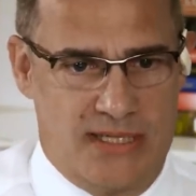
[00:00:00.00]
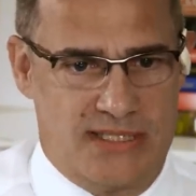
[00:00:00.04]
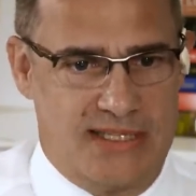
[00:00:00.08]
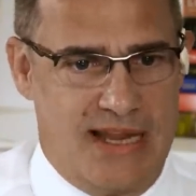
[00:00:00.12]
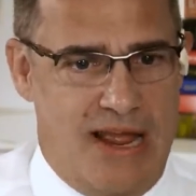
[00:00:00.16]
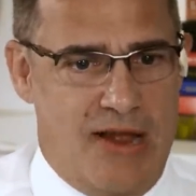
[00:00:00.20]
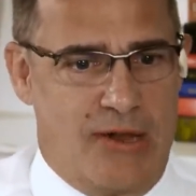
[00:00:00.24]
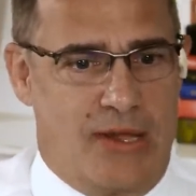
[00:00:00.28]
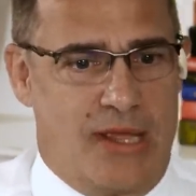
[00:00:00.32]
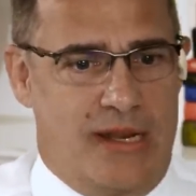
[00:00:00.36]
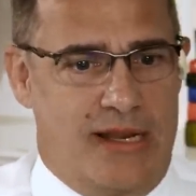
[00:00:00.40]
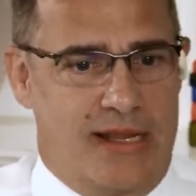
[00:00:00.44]
It's
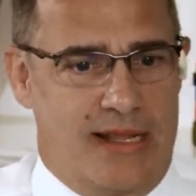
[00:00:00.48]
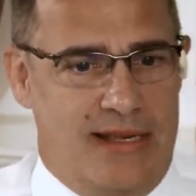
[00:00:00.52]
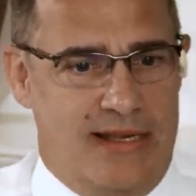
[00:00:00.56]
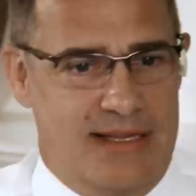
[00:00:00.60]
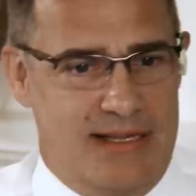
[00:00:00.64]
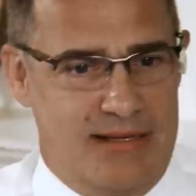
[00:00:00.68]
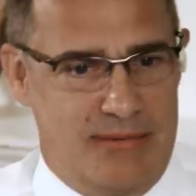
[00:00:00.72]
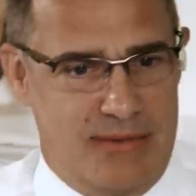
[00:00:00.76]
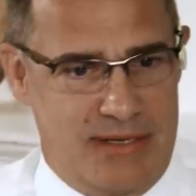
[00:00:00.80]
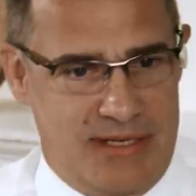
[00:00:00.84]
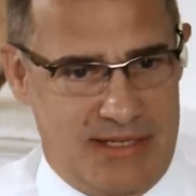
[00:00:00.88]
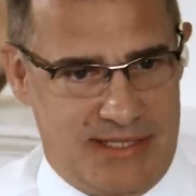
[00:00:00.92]
now getting a
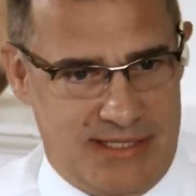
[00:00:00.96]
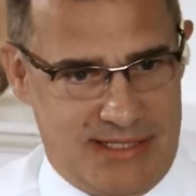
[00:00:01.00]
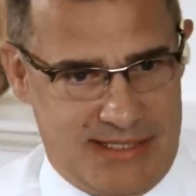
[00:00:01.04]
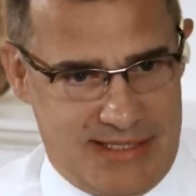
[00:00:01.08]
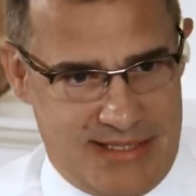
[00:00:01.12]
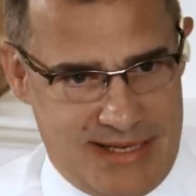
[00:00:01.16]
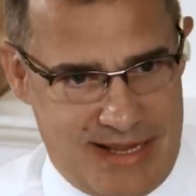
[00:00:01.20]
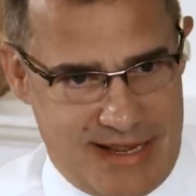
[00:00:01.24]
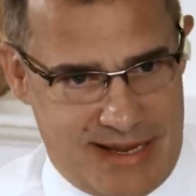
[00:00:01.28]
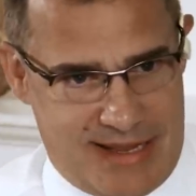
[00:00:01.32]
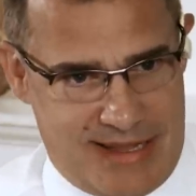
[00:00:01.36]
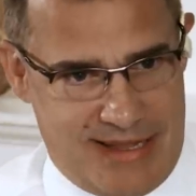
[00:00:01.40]
little bit of
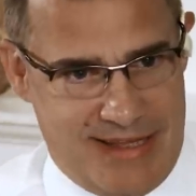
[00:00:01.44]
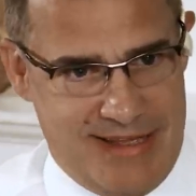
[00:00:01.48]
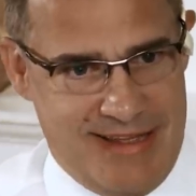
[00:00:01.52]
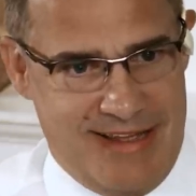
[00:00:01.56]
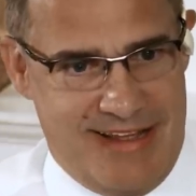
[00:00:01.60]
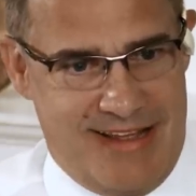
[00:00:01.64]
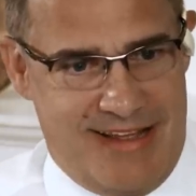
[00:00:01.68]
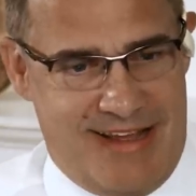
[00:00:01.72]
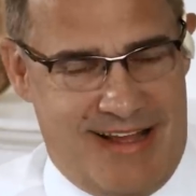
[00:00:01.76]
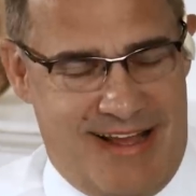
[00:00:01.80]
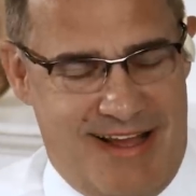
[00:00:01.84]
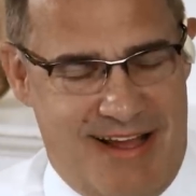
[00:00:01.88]
stick
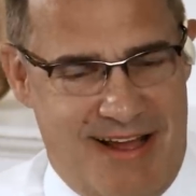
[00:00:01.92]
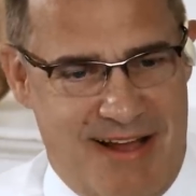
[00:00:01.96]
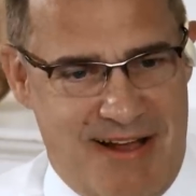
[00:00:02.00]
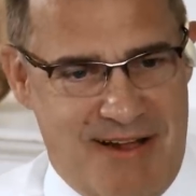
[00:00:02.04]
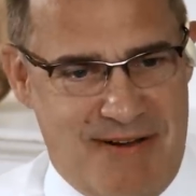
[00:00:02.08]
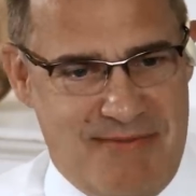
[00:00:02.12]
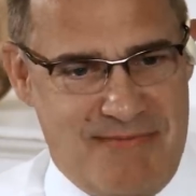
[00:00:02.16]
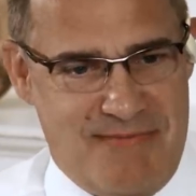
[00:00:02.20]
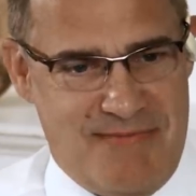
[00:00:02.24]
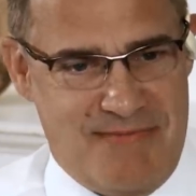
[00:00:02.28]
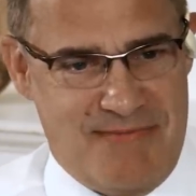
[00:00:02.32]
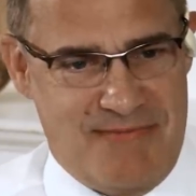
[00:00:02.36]

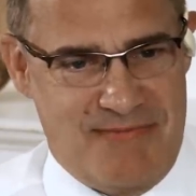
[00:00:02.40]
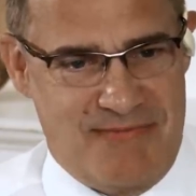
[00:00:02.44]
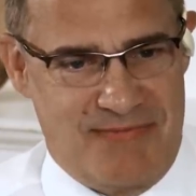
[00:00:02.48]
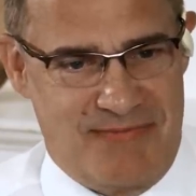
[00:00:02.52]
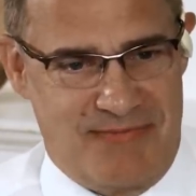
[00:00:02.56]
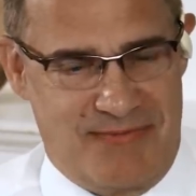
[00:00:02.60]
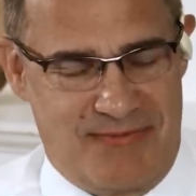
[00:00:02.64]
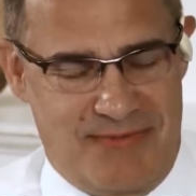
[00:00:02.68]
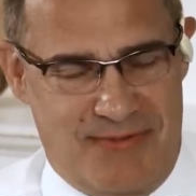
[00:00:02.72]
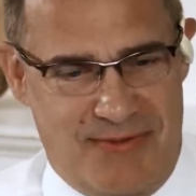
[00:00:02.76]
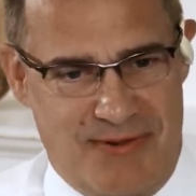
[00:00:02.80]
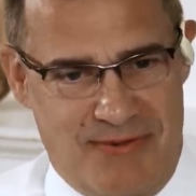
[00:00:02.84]

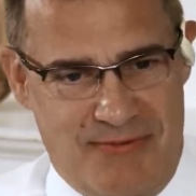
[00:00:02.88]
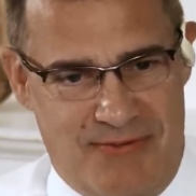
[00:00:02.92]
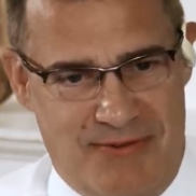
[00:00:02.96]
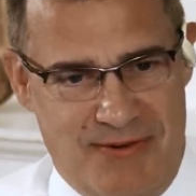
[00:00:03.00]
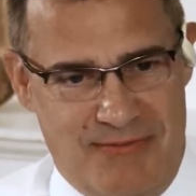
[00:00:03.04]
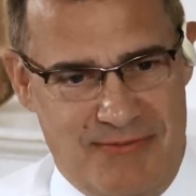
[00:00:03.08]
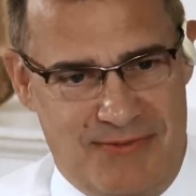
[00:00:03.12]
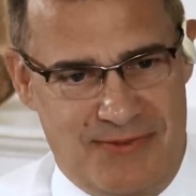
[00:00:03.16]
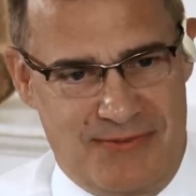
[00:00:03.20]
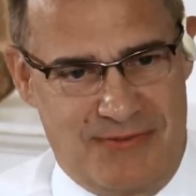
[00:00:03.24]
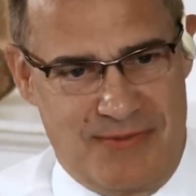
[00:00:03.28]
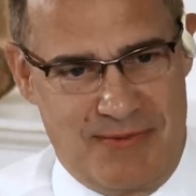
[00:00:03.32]
um, from
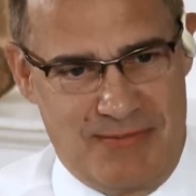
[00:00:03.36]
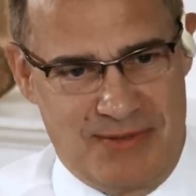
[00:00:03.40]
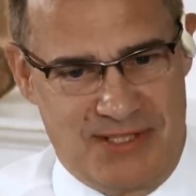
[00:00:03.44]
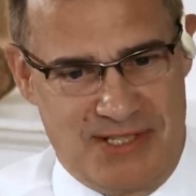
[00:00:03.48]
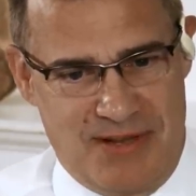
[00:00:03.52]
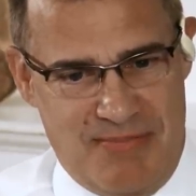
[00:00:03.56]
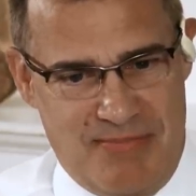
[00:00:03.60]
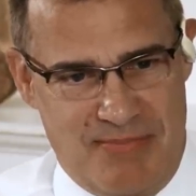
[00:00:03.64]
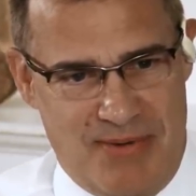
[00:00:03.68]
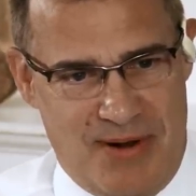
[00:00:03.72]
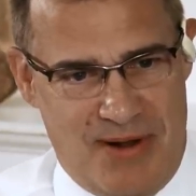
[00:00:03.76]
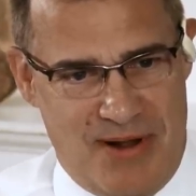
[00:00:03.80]
from from
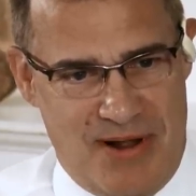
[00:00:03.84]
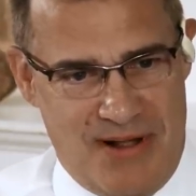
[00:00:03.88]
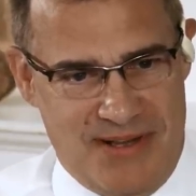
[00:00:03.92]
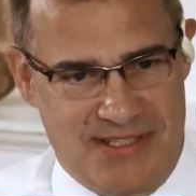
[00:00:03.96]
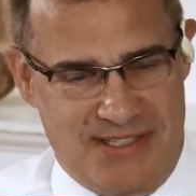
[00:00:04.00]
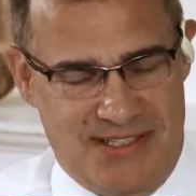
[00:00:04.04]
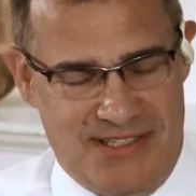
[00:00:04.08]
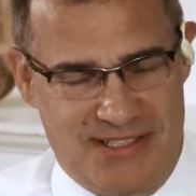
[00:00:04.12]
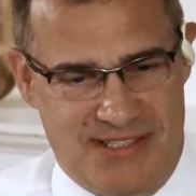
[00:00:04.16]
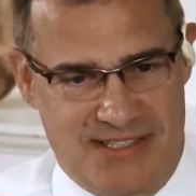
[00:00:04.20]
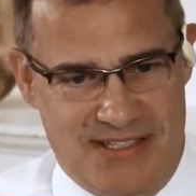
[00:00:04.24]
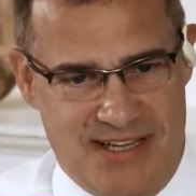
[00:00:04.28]
some
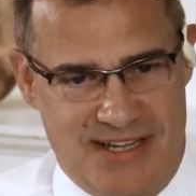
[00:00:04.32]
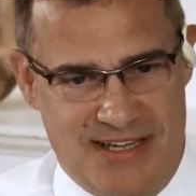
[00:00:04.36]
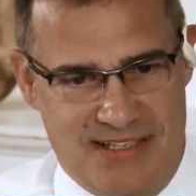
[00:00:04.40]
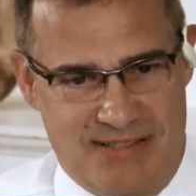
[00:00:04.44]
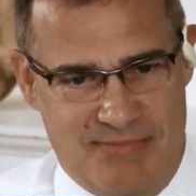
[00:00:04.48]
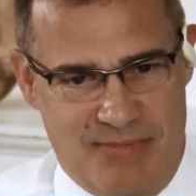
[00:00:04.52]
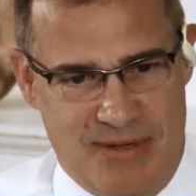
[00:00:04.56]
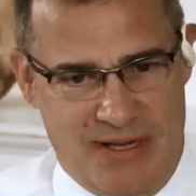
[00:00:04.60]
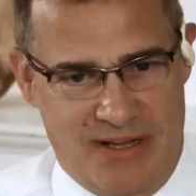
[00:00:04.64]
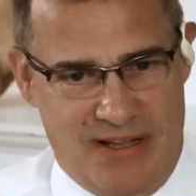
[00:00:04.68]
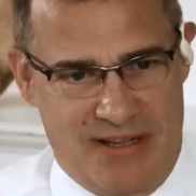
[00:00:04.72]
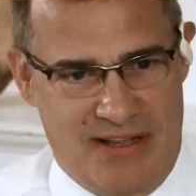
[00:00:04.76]
parts as, as
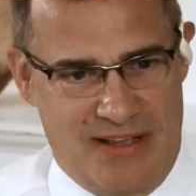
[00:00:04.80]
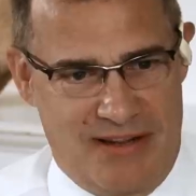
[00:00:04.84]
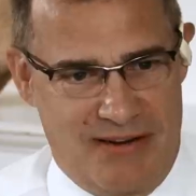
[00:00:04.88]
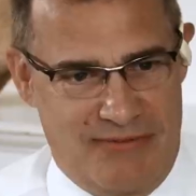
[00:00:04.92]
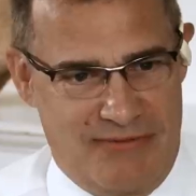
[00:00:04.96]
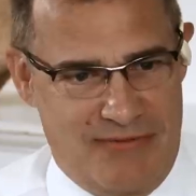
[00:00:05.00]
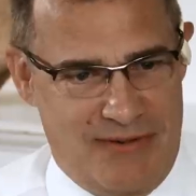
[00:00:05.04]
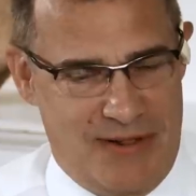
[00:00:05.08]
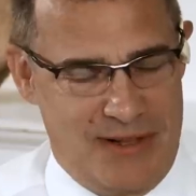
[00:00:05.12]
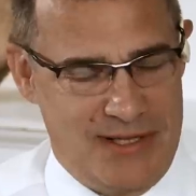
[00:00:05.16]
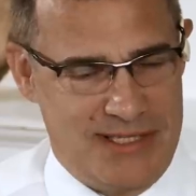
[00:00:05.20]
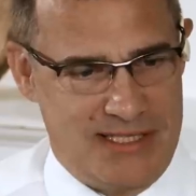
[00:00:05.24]
being a kind
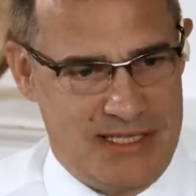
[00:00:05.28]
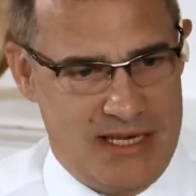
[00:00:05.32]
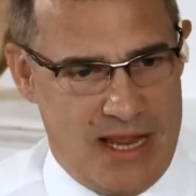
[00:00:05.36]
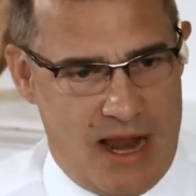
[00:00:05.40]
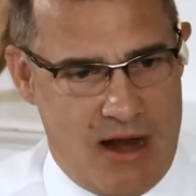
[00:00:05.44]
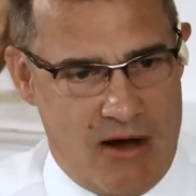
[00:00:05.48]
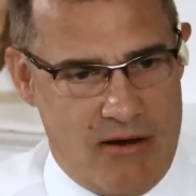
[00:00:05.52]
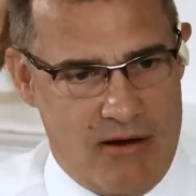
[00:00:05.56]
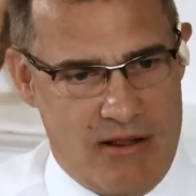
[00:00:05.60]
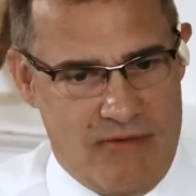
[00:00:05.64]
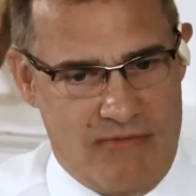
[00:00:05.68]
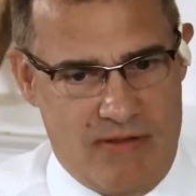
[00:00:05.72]
of false
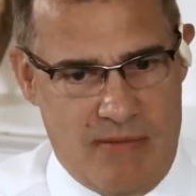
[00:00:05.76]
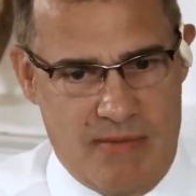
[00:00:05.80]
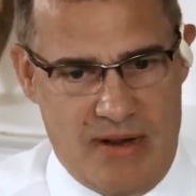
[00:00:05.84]
narrative.